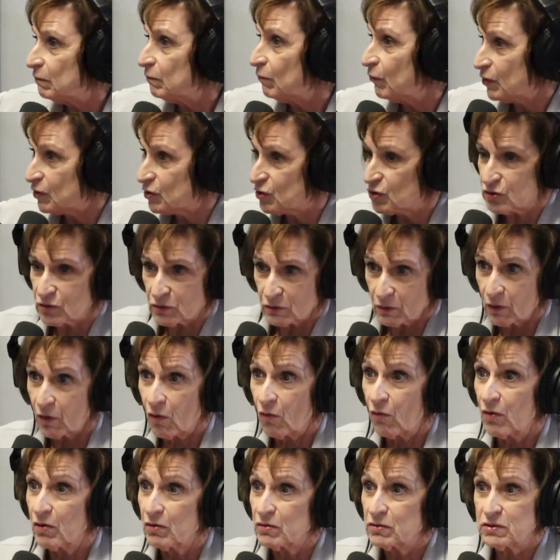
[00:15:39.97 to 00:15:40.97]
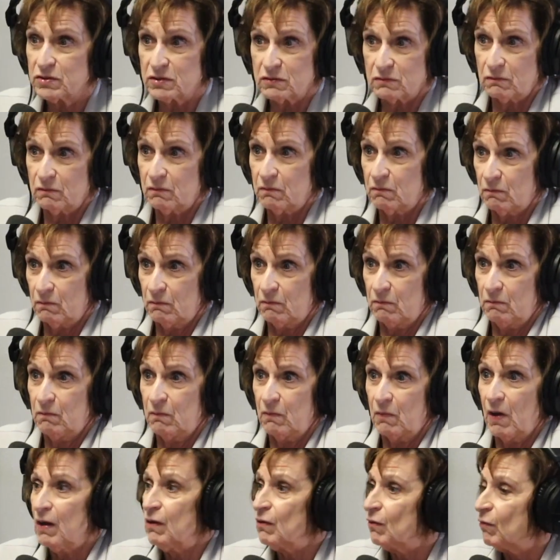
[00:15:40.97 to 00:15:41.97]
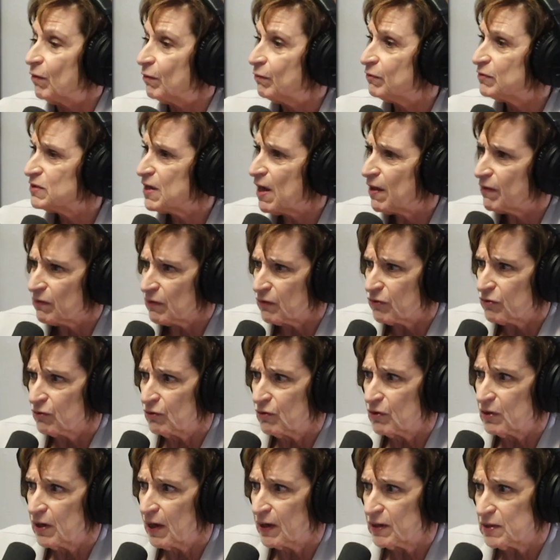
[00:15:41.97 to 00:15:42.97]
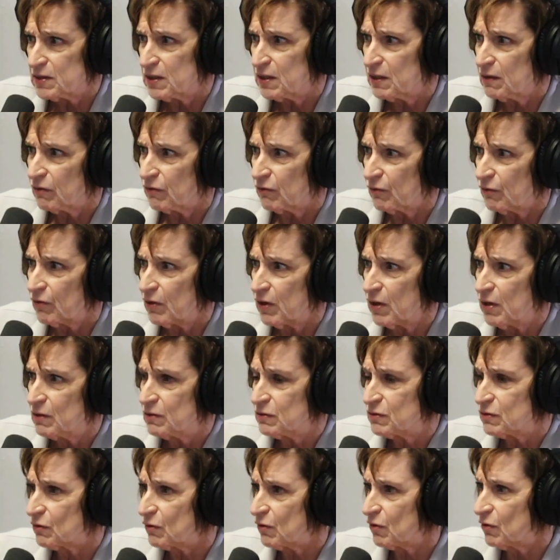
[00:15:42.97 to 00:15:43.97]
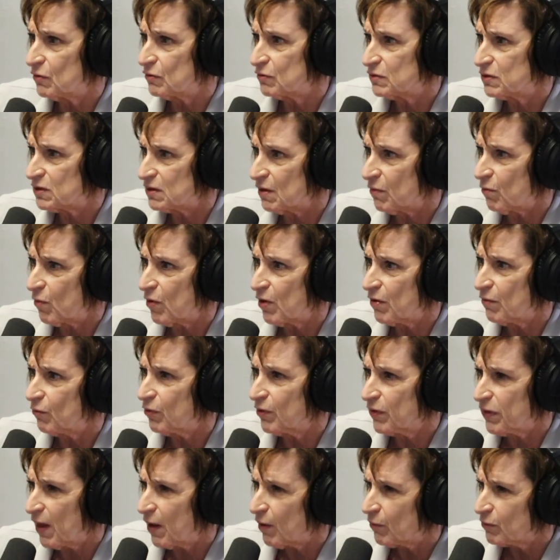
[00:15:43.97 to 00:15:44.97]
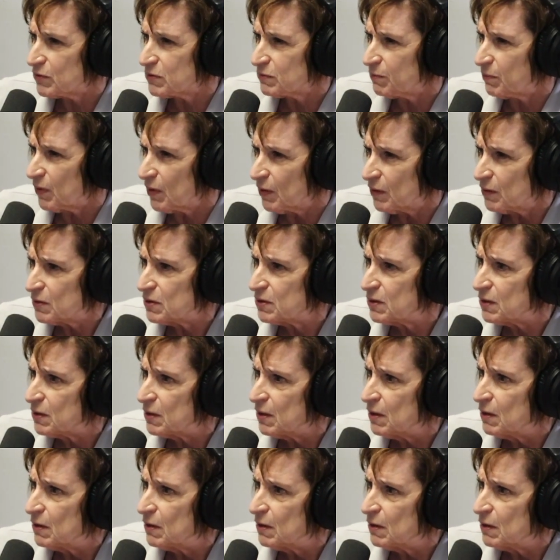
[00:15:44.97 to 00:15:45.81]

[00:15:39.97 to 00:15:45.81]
which of course, I don't know, when was that, the 1930s or somewhere when that was built?